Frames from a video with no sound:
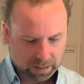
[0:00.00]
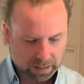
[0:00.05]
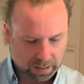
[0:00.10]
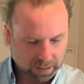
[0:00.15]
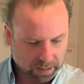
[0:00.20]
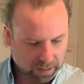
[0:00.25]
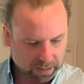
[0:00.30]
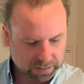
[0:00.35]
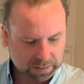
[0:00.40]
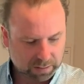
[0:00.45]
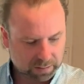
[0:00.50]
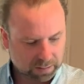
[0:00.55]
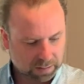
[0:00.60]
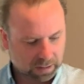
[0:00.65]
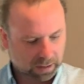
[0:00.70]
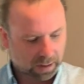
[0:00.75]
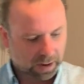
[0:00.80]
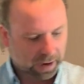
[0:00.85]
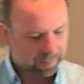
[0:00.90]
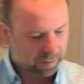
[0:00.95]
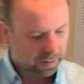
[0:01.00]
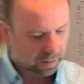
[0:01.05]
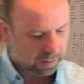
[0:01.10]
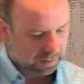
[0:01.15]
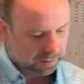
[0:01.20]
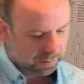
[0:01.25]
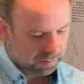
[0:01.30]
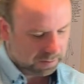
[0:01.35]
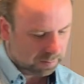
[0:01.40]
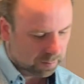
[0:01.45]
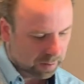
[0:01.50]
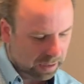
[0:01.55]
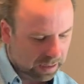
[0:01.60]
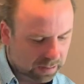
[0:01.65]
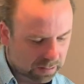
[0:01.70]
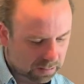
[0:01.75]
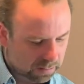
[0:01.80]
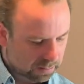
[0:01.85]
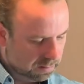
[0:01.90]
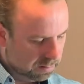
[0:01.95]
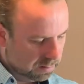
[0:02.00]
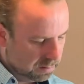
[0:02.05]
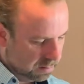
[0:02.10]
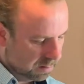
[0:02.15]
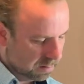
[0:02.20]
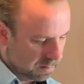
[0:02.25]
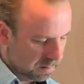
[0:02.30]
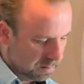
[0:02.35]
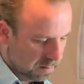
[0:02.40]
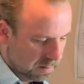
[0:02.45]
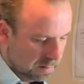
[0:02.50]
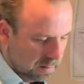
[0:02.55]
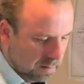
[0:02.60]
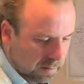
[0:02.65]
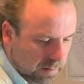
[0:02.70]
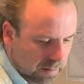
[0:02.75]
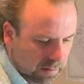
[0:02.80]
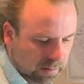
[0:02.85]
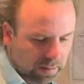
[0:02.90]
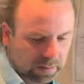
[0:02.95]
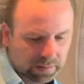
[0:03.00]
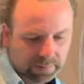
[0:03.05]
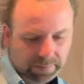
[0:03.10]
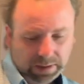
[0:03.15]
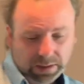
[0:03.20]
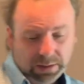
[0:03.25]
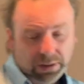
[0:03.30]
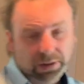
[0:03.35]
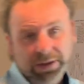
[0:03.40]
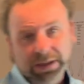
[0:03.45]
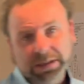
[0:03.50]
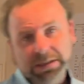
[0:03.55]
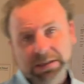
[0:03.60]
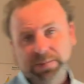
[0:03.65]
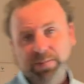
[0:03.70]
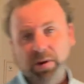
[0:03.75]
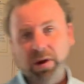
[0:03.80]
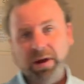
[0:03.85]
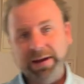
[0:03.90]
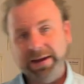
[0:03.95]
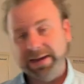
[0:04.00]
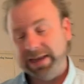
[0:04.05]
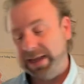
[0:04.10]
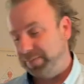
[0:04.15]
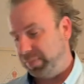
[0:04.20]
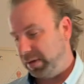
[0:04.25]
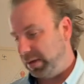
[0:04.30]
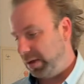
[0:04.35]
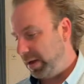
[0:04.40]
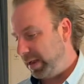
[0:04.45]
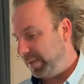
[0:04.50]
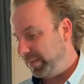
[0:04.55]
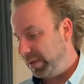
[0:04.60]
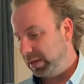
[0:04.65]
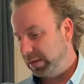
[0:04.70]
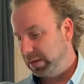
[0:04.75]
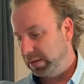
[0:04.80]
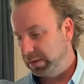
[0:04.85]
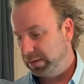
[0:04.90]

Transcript: I'll do an alignment on you as well, including a spine and hip alignment.